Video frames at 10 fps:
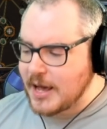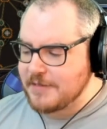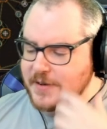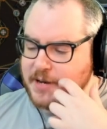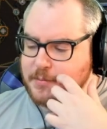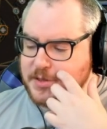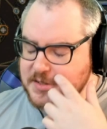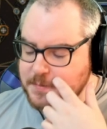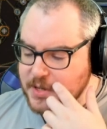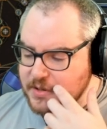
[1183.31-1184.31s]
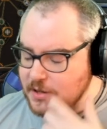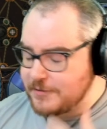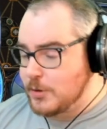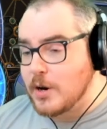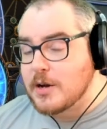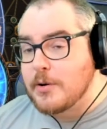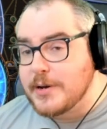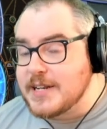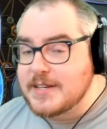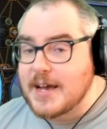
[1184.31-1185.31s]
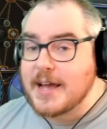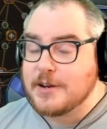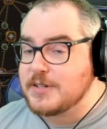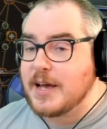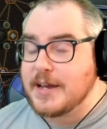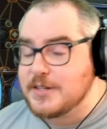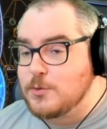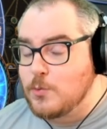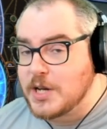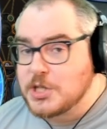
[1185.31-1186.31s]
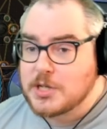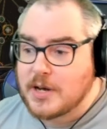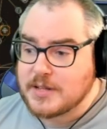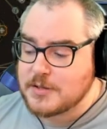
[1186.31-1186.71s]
I find with this build, if you are going to die, you're dying to one-shot.